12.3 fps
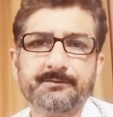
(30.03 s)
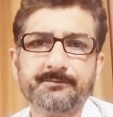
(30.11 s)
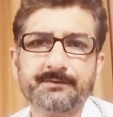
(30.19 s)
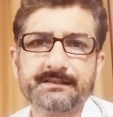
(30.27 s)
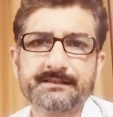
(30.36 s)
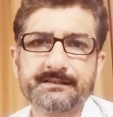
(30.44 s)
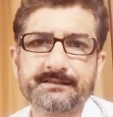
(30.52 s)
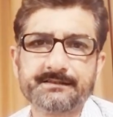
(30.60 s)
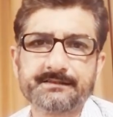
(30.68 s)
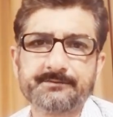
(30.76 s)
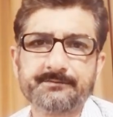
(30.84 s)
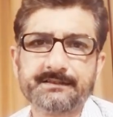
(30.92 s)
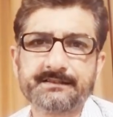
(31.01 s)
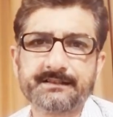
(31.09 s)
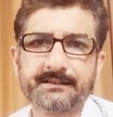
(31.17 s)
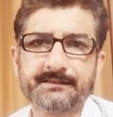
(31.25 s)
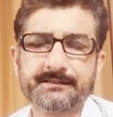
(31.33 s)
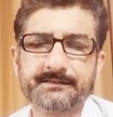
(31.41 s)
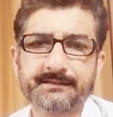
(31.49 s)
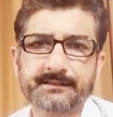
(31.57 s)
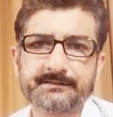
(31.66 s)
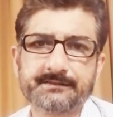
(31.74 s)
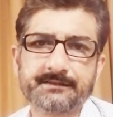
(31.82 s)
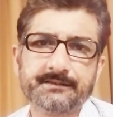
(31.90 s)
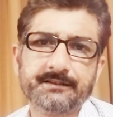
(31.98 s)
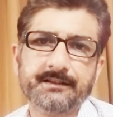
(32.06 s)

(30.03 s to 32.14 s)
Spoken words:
which can detect